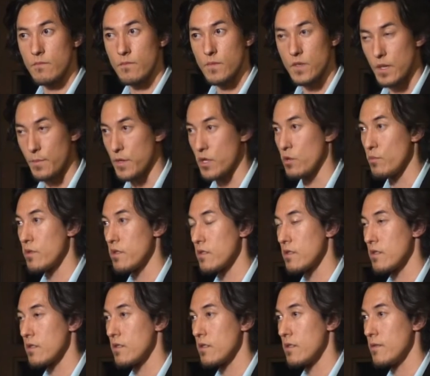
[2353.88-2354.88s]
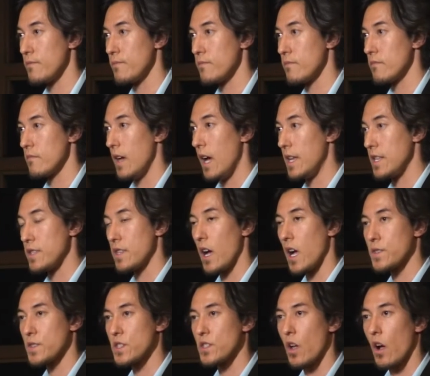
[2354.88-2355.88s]
subhuman. And the
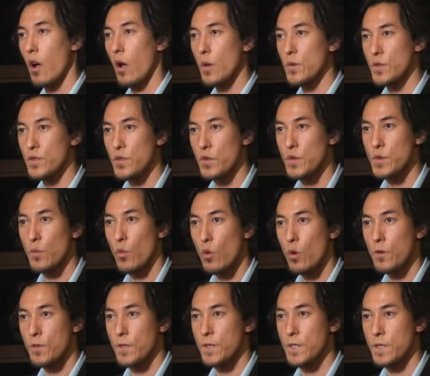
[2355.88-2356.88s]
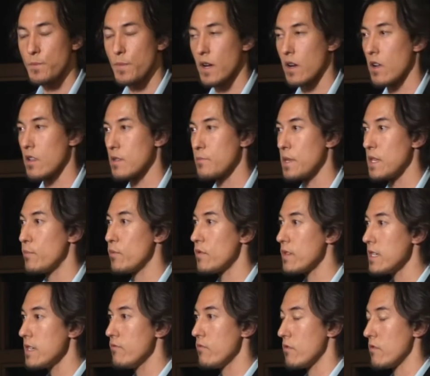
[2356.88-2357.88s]
Nazis also used moral distance by calling people
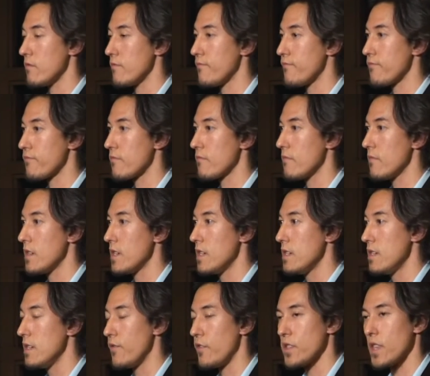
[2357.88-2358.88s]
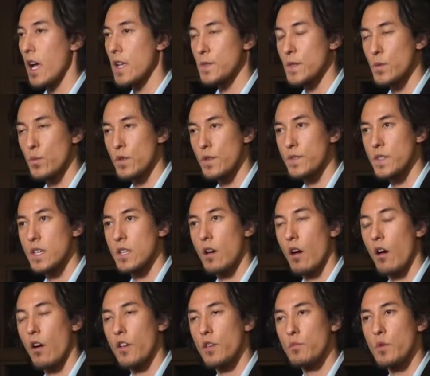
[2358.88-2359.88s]
evil. If the Nazis would have said
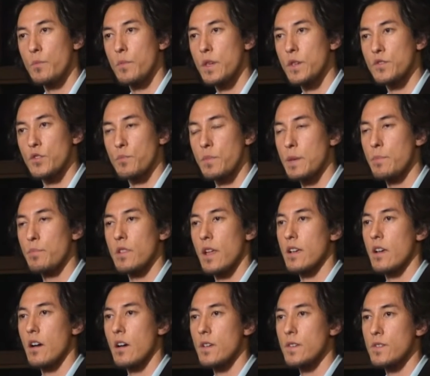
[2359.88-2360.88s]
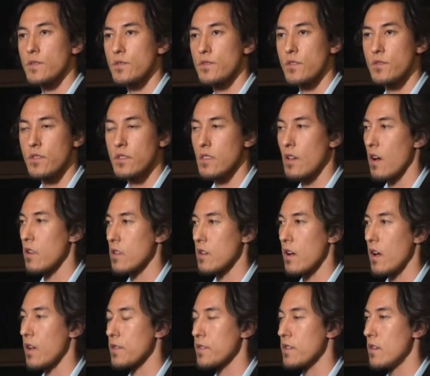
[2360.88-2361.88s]
all human beings are people like us, do you think the
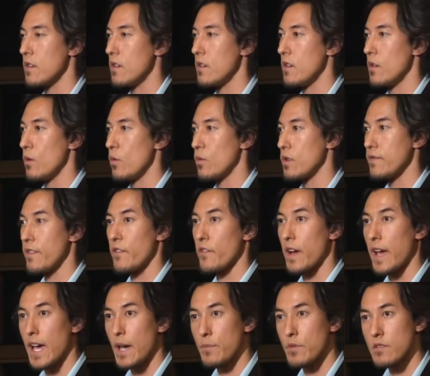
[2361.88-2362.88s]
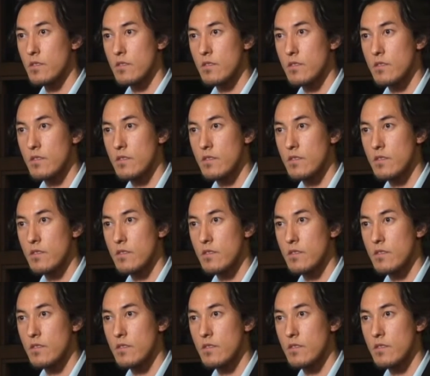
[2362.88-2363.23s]
Holocaust would have ever happened?